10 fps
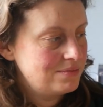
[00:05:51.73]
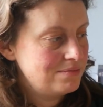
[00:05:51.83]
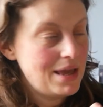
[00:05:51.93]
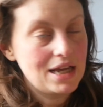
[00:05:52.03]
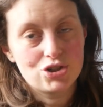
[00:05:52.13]

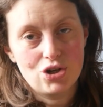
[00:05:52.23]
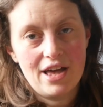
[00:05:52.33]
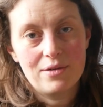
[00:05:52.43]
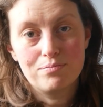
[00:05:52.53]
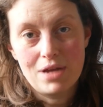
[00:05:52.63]
make sure
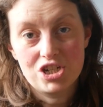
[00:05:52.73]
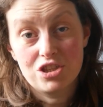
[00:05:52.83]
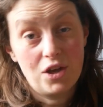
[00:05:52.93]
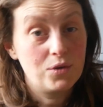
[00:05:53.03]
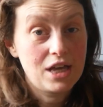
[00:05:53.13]
I
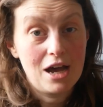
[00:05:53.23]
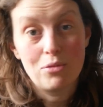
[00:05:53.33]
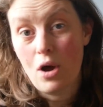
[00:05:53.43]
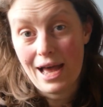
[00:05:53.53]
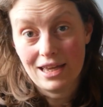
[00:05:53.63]
measured those out
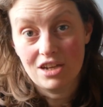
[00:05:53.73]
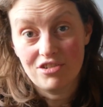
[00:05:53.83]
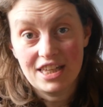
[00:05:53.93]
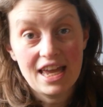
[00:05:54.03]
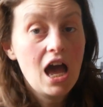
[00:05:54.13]
more
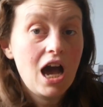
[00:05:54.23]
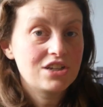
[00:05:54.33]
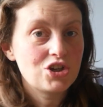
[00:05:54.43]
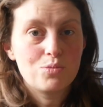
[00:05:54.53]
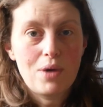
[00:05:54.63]
accurately.
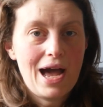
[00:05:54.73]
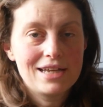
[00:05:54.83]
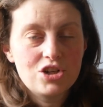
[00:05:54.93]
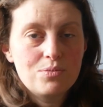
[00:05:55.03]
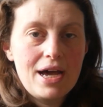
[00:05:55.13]
I don't
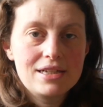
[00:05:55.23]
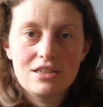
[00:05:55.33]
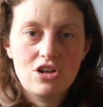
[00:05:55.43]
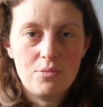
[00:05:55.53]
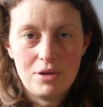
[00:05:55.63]
mind
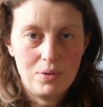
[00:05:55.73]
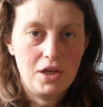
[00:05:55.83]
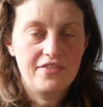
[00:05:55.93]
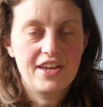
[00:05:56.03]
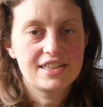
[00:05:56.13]
it not being
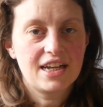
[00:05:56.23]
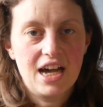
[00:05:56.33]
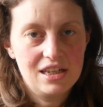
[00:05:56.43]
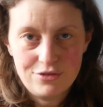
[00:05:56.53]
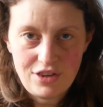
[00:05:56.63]
perfect. I
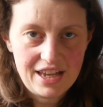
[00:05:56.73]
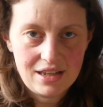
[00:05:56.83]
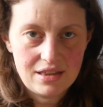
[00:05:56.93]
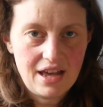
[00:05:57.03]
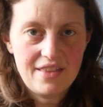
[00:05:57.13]
kind of
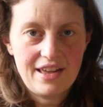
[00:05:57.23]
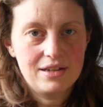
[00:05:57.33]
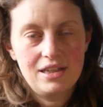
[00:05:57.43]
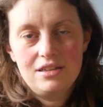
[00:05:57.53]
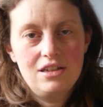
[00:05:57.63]
like
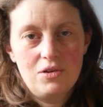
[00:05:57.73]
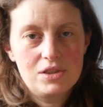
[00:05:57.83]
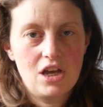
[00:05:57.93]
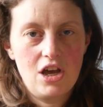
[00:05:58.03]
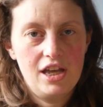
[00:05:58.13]
that you know,
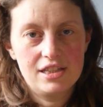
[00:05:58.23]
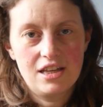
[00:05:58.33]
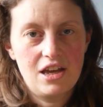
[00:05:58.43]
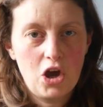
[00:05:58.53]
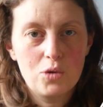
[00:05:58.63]
it's
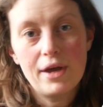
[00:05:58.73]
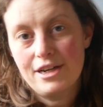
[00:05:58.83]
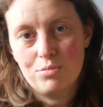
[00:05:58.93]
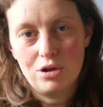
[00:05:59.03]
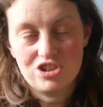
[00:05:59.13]
a
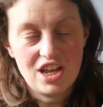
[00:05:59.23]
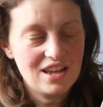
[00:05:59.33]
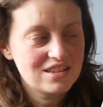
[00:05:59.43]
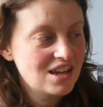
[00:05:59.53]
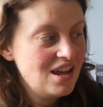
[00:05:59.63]
homemade
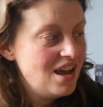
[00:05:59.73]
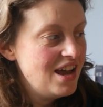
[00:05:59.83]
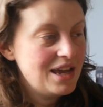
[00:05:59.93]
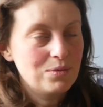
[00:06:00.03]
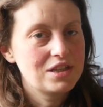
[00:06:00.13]
project.
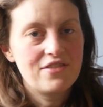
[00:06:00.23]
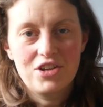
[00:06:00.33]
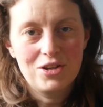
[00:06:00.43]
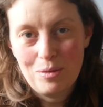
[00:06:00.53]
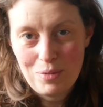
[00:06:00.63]
It was never
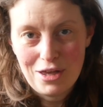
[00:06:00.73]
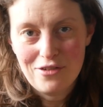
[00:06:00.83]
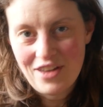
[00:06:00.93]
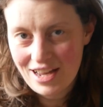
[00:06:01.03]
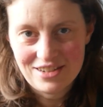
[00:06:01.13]
going to be
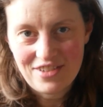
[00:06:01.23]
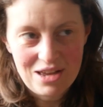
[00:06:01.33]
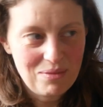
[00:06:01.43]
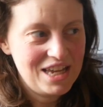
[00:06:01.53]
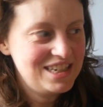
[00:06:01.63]
perfect if
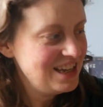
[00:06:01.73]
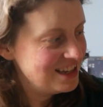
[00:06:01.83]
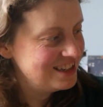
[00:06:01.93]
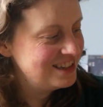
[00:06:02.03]
I made it.